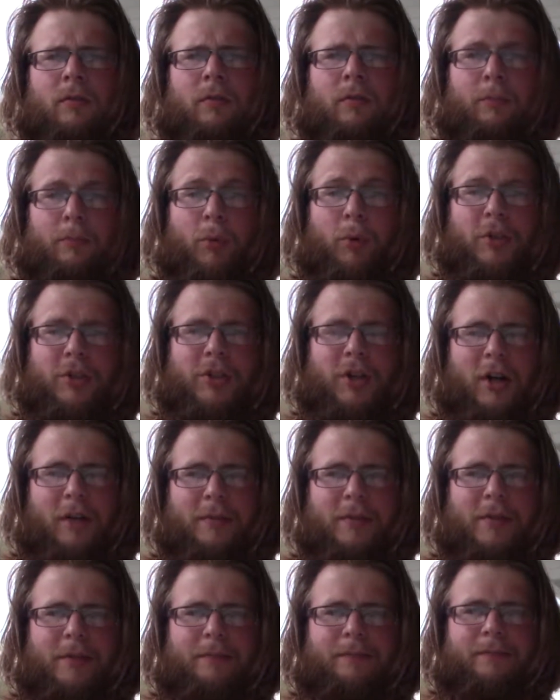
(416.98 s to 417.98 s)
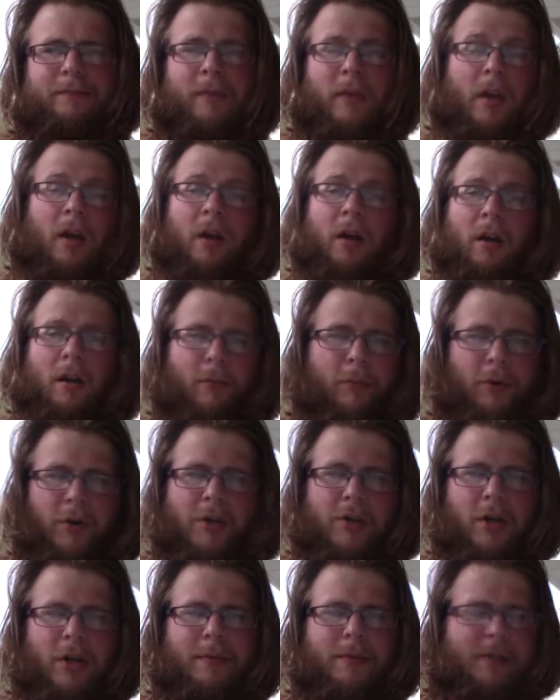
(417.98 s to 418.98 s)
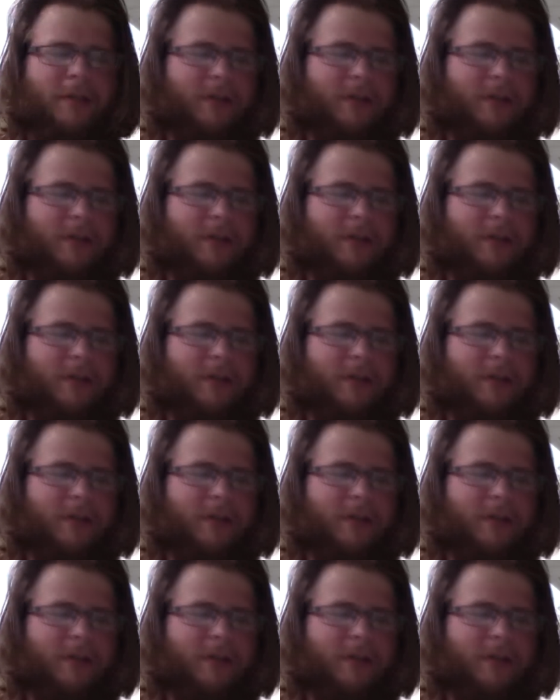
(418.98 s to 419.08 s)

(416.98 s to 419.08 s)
pork chops. Pork chops and